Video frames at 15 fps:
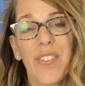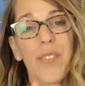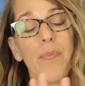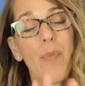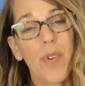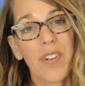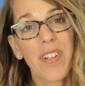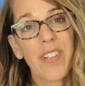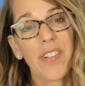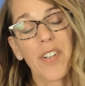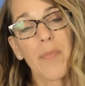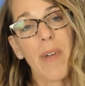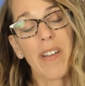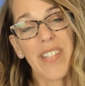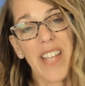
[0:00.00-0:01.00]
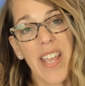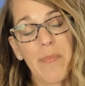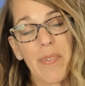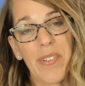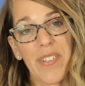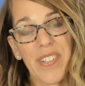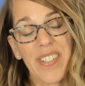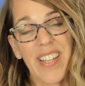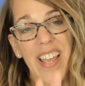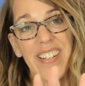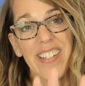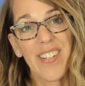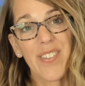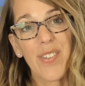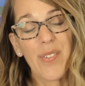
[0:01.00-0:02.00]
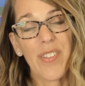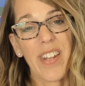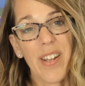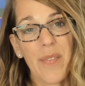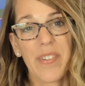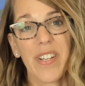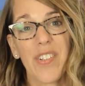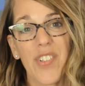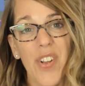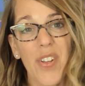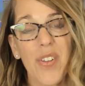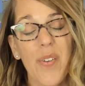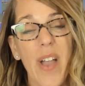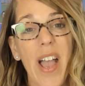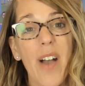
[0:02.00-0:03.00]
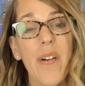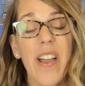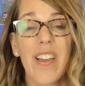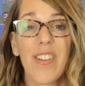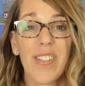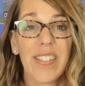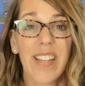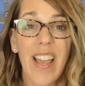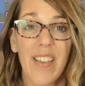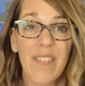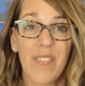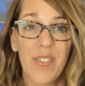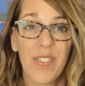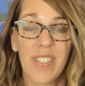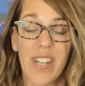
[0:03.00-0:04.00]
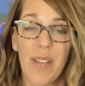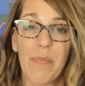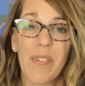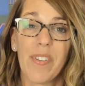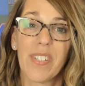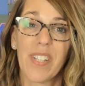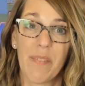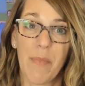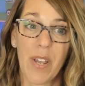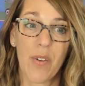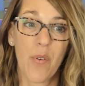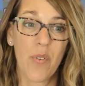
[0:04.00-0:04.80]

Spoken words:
There's more to learn about tables, and to do that I want to show you how else I've used tables in my